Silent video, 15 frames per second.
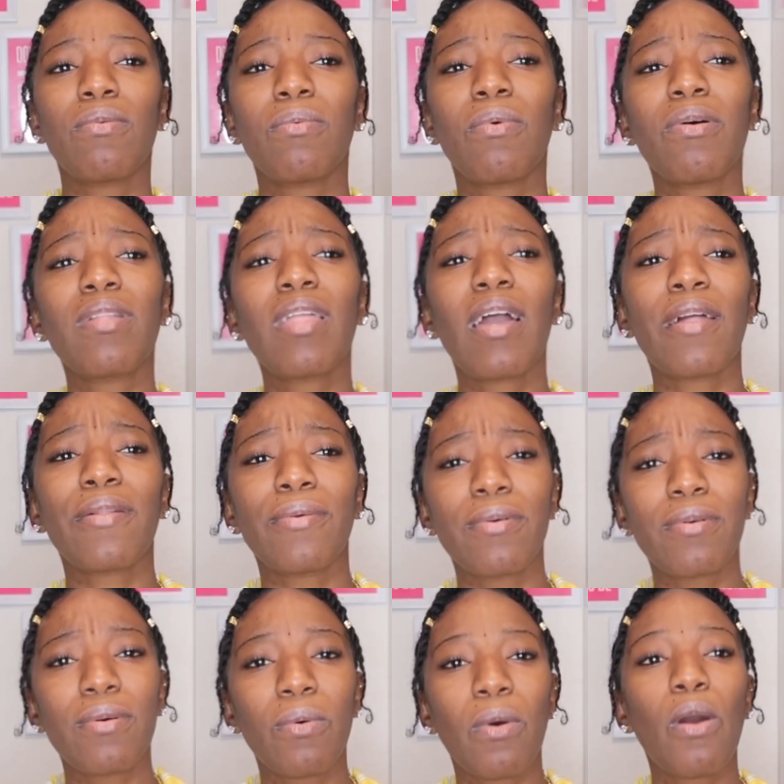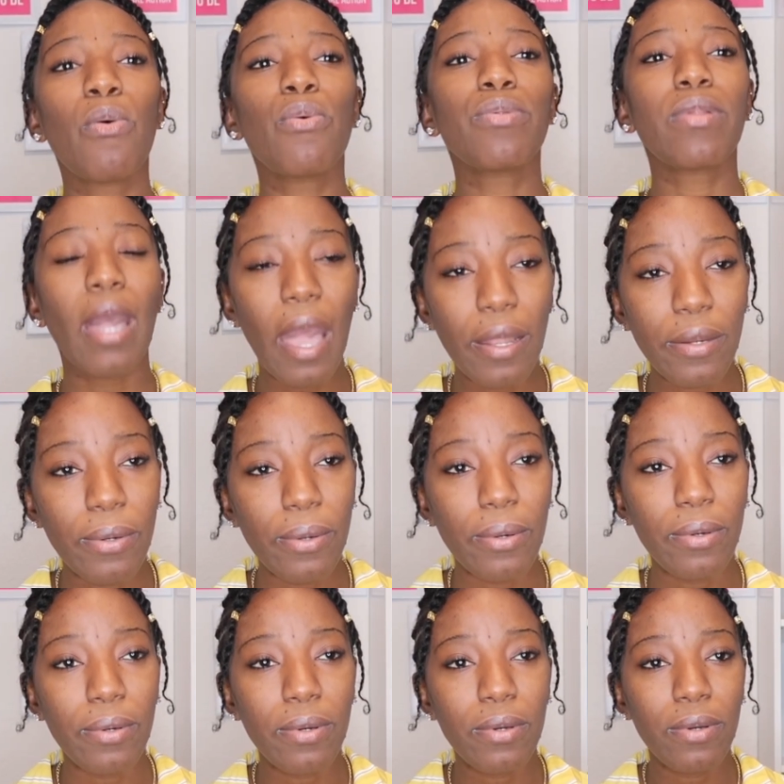What UNNU
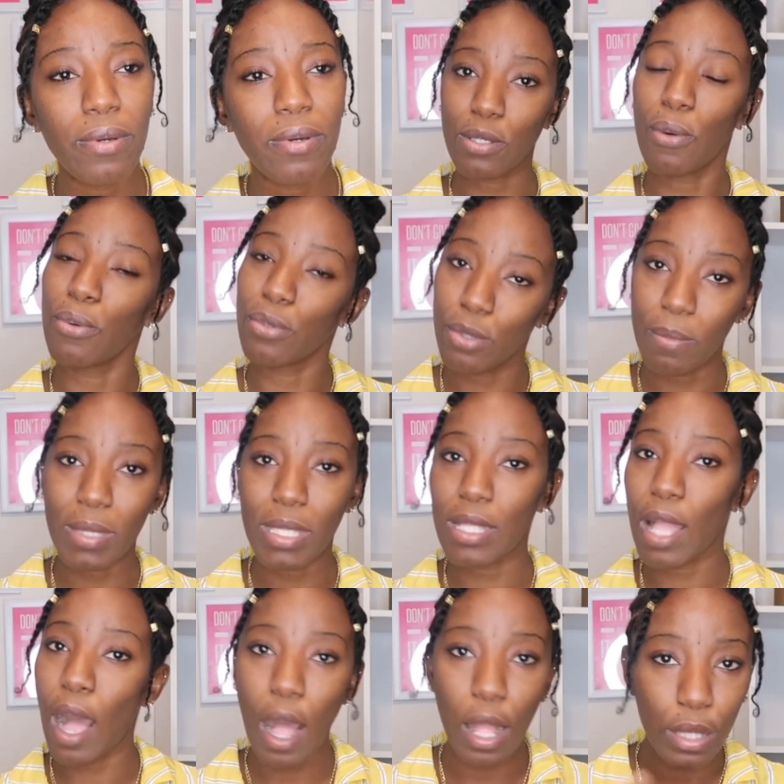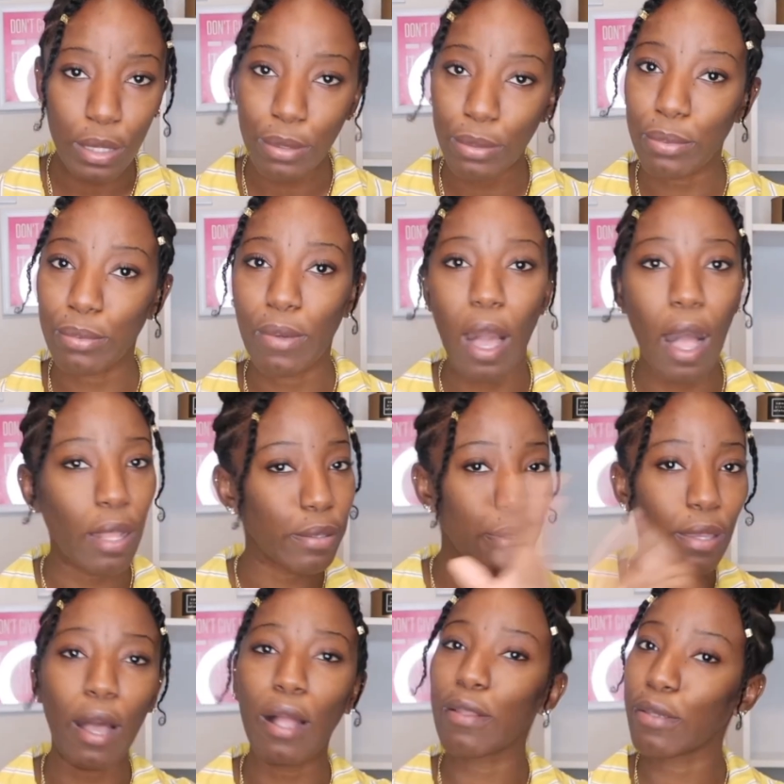do? UNNU mean all of you,
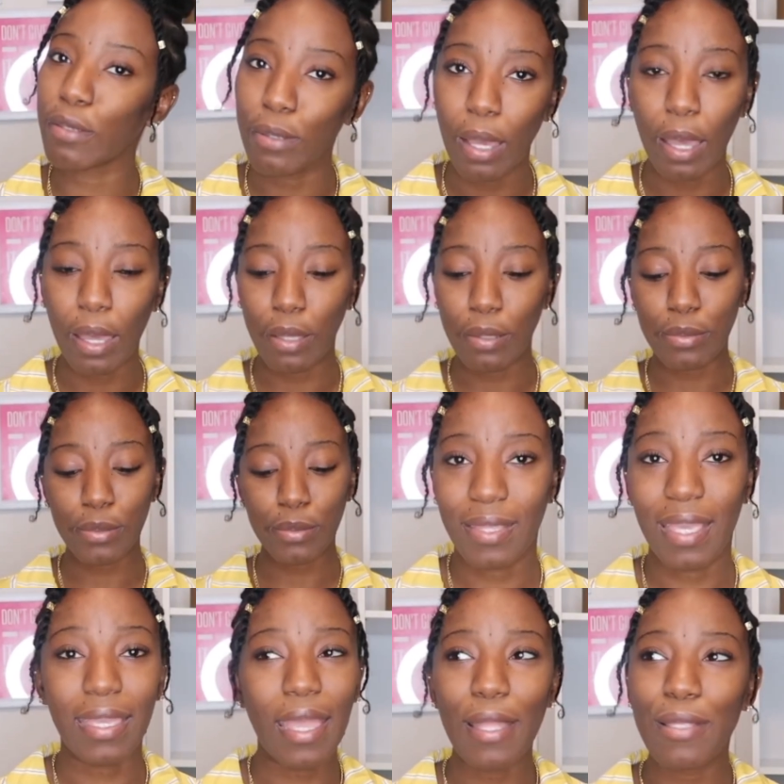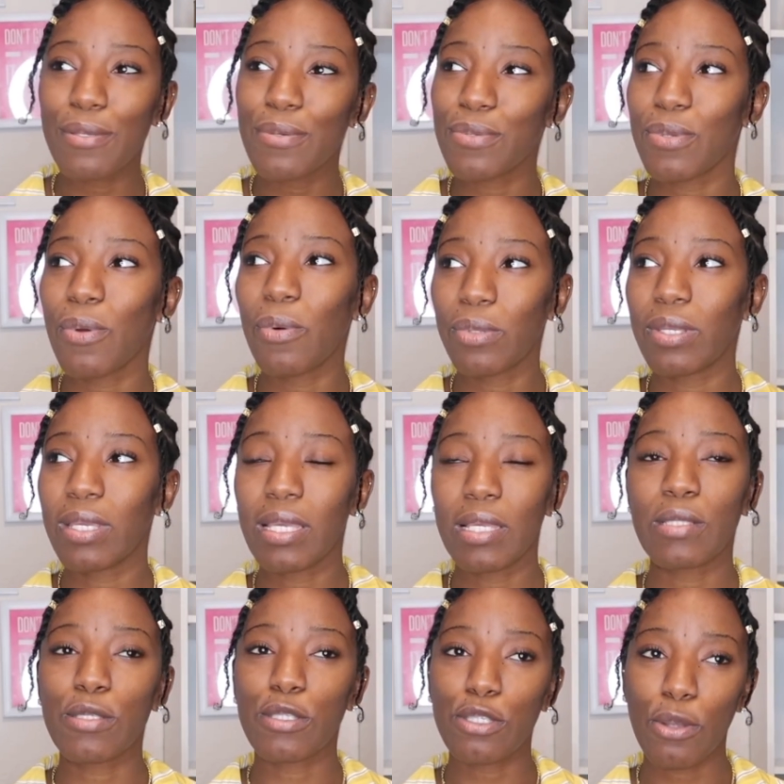all of you guys. You can use UNNU
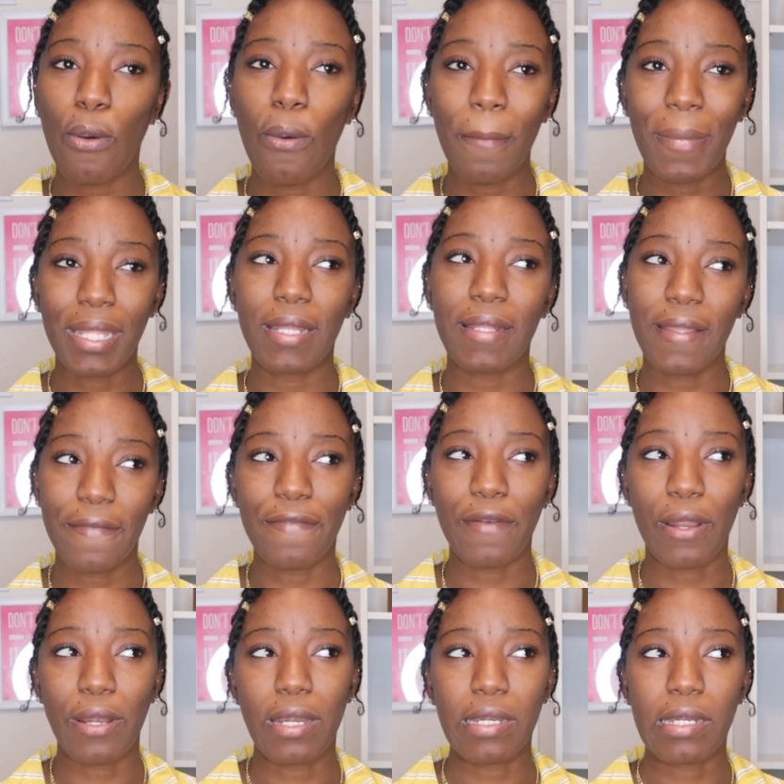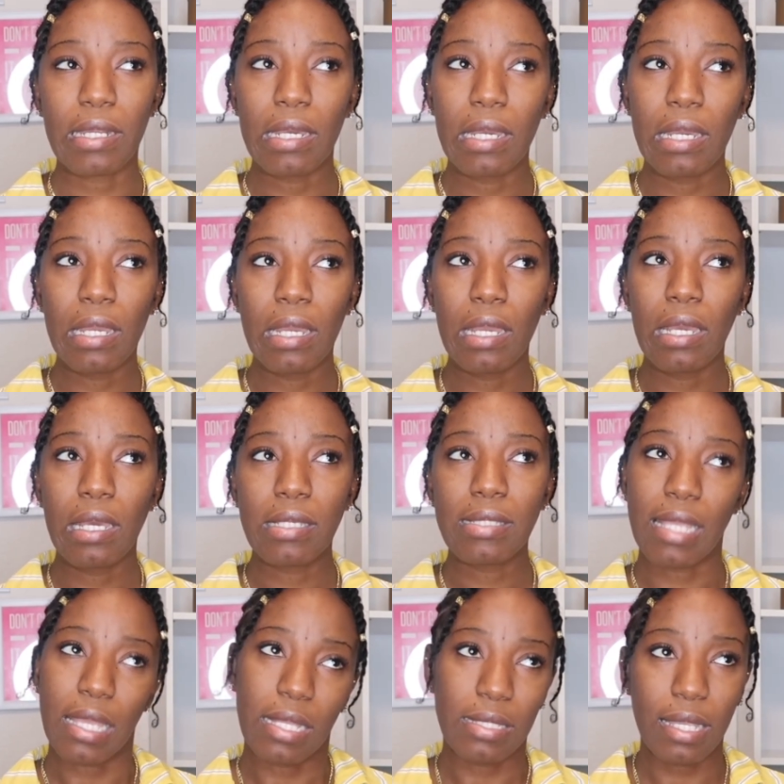in so many different
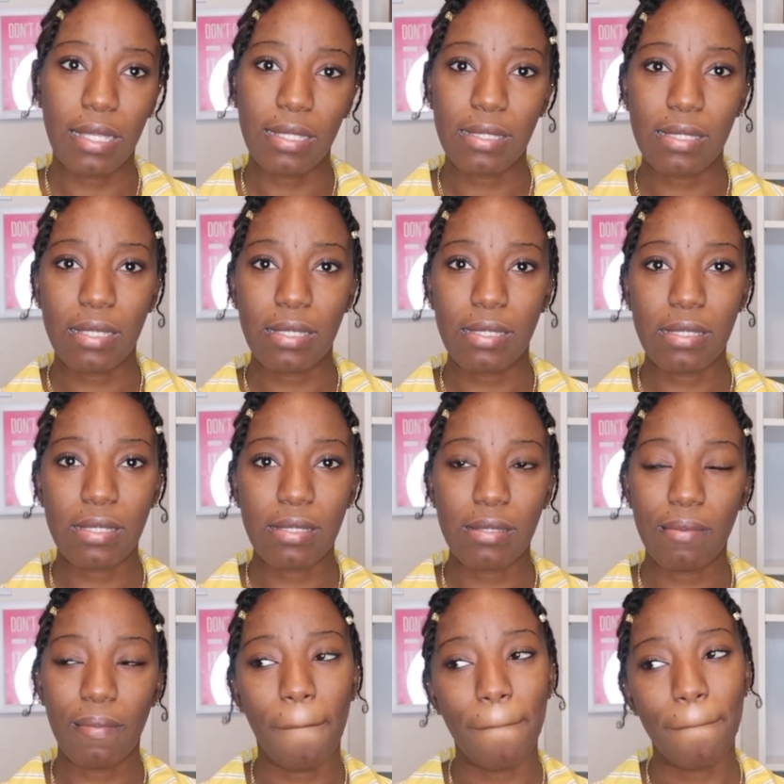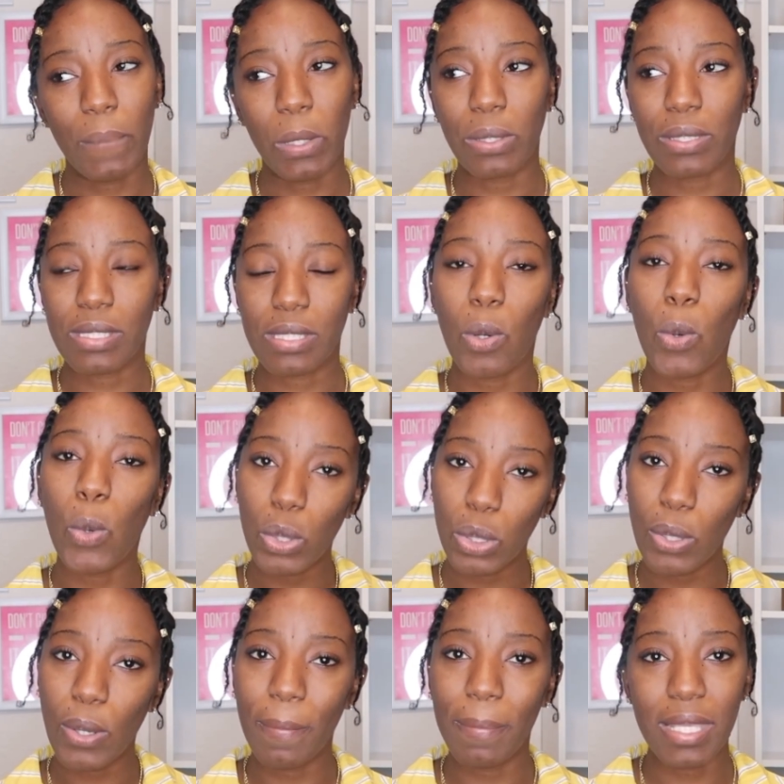sentences, but
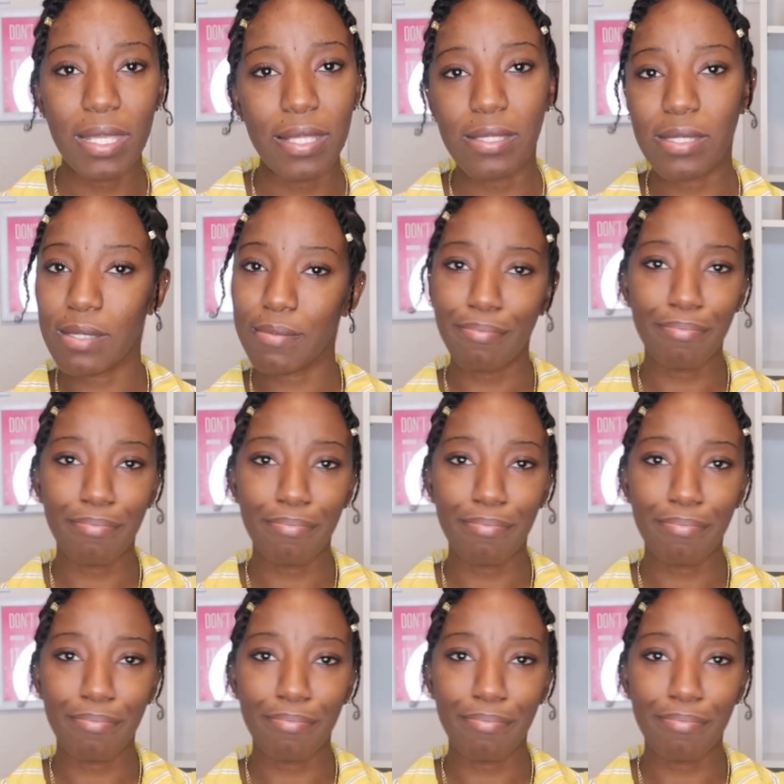UNNU means